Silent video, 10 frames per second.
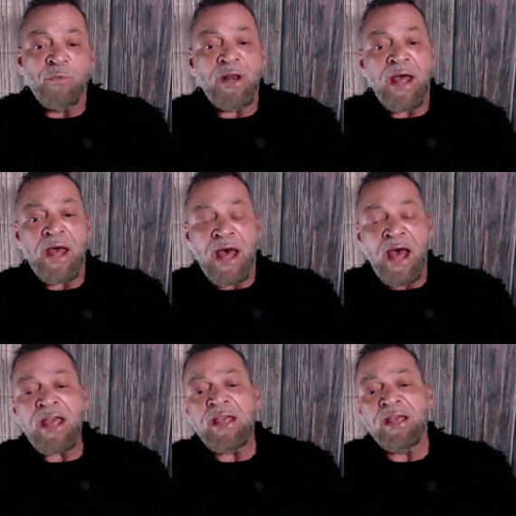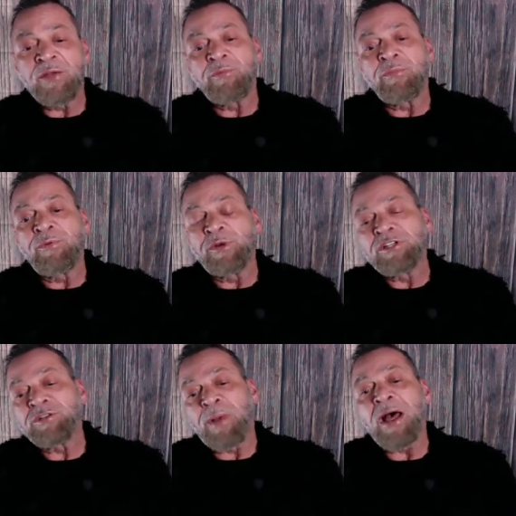when I
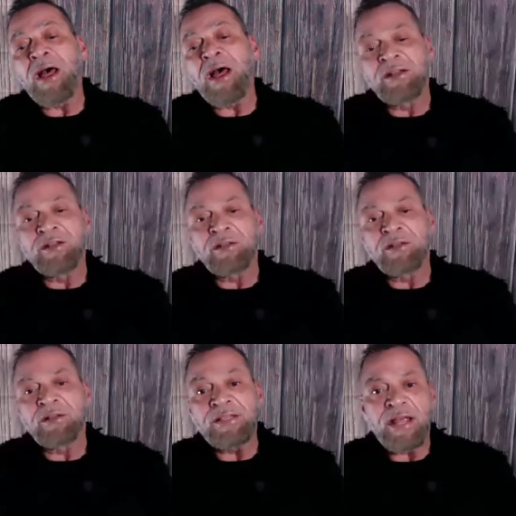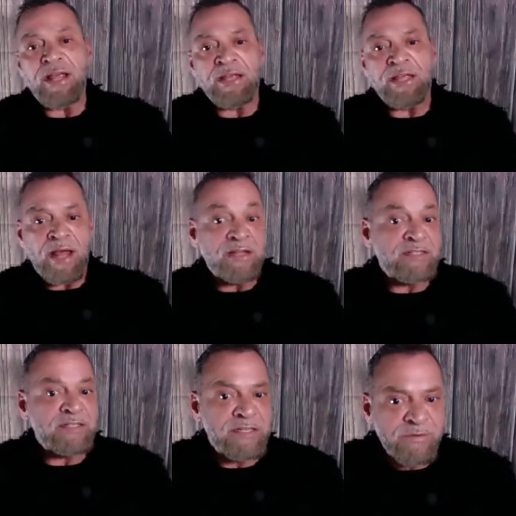respond, they take it
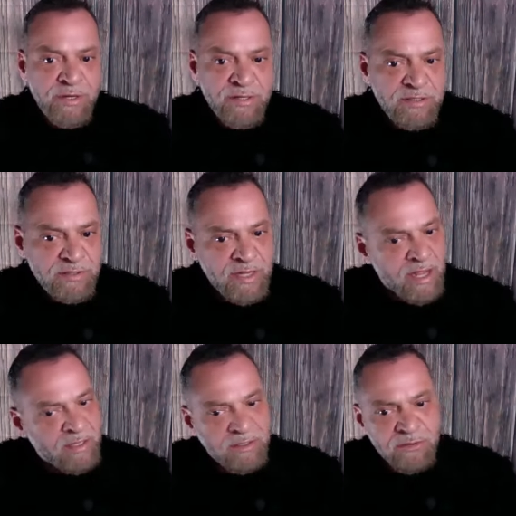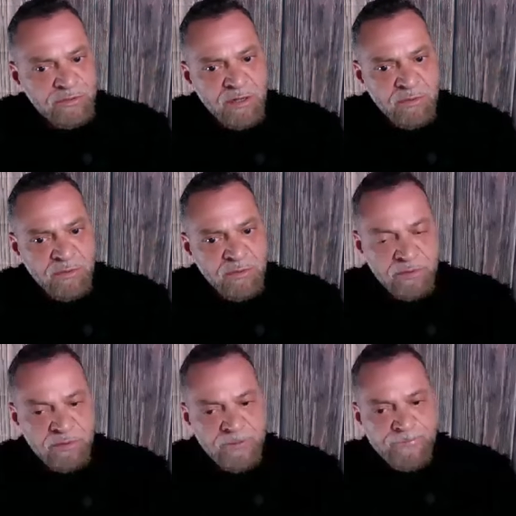as serious, not a little joke.
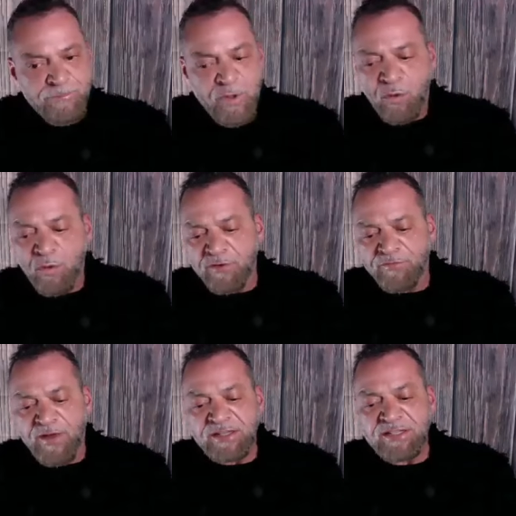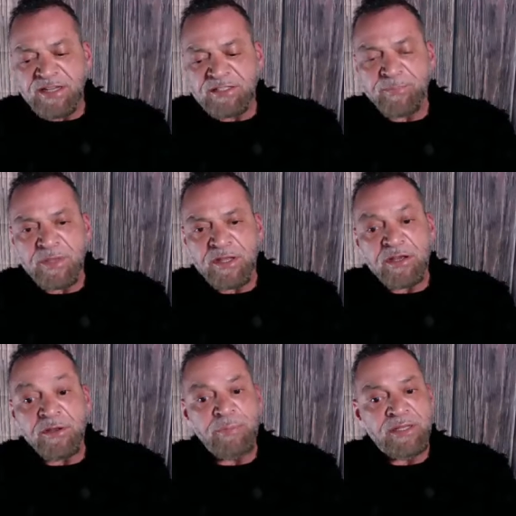Yeah. Or if I say something, it
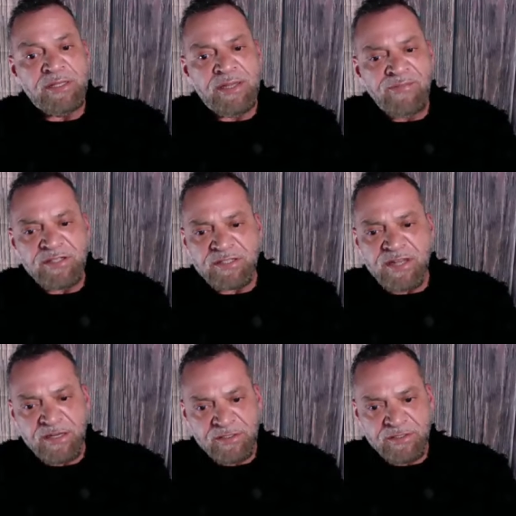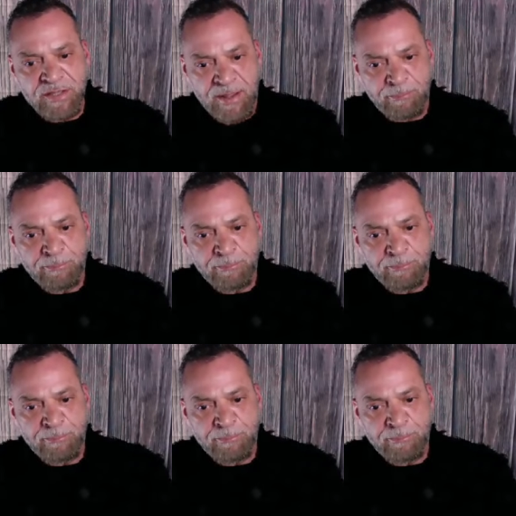could be devastating to them.